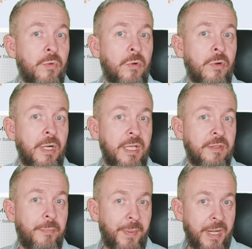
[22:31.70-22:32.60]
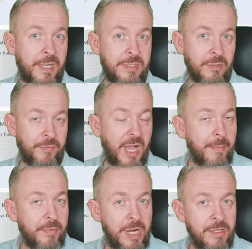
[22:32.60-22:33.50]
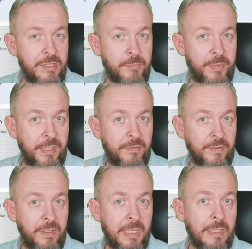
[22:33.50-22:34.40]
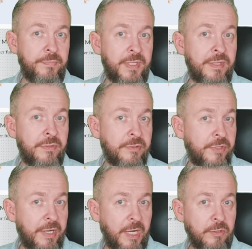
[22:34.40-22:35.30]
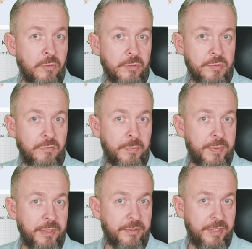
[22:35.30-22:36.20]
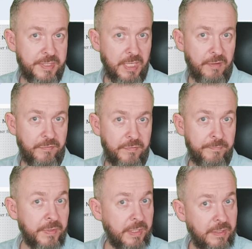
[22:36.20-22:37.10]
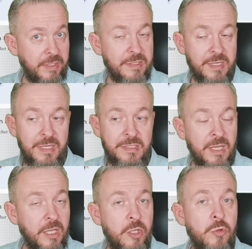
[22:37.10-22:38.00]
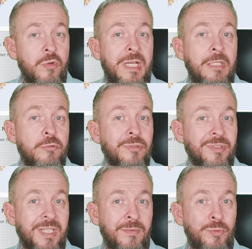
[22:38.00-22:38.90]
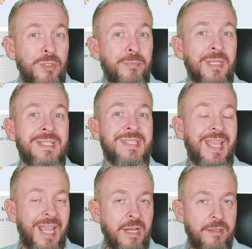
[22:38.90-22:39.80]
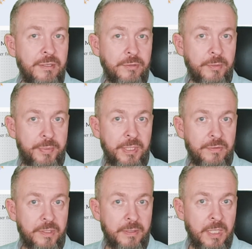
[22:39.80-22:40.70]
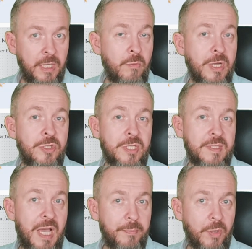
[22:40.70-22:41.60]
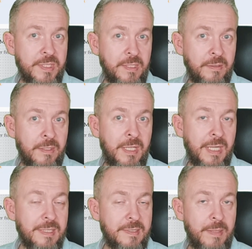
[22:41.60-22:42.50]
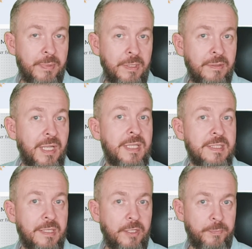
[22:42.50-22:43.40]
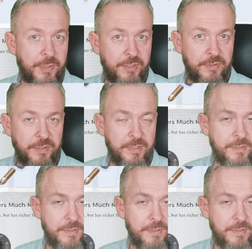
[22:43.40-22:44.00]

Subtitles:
more in the parts of upgrading that printer than the direct cost of the printer itself. In this case, you really do not have to replace anything on the printer, you can just unbox it, assemble it and start printing.